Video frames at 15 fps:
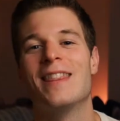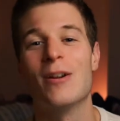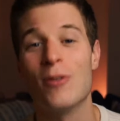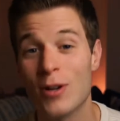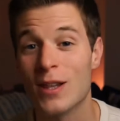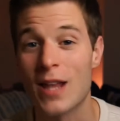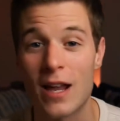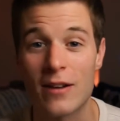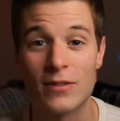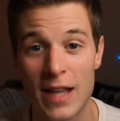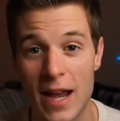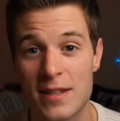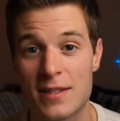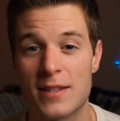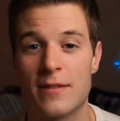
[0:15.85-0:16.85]
There were a lot of
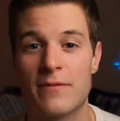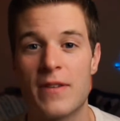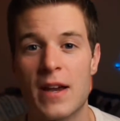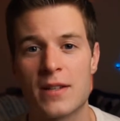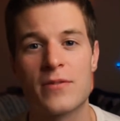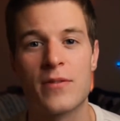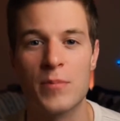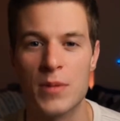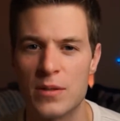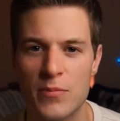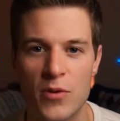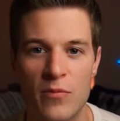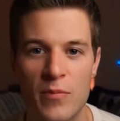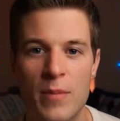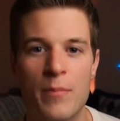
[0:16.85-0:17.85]
lasting effects from this
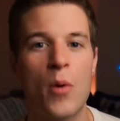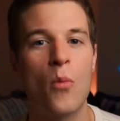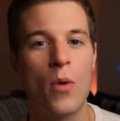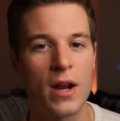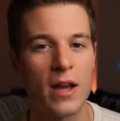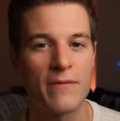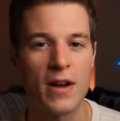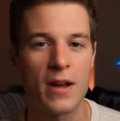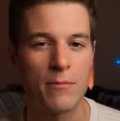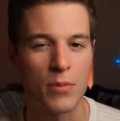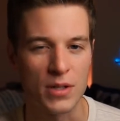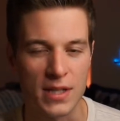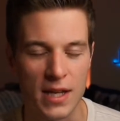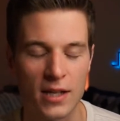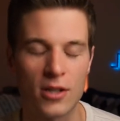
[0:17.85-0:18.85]
movement, but one I find
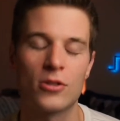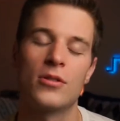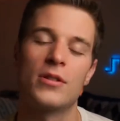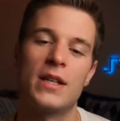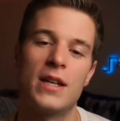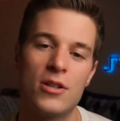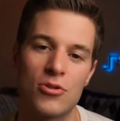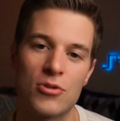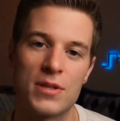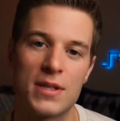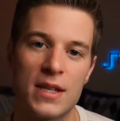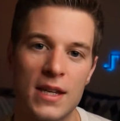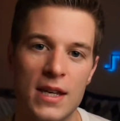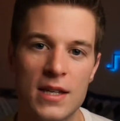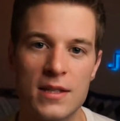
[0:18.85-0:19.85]
particularly
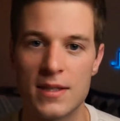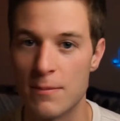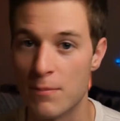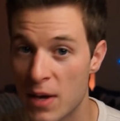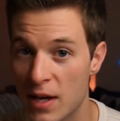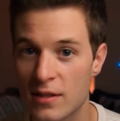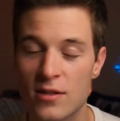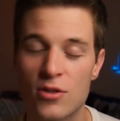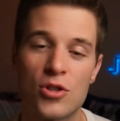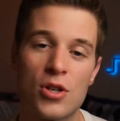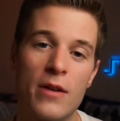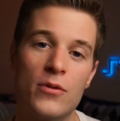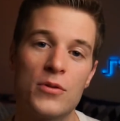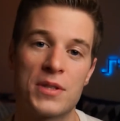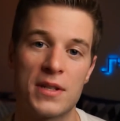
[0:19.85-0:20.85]
interesting is the picks and
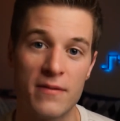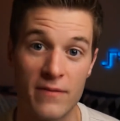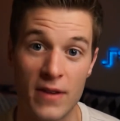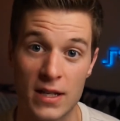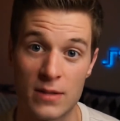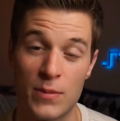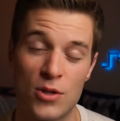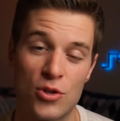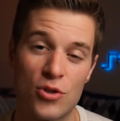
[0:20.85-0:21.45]
shovels investment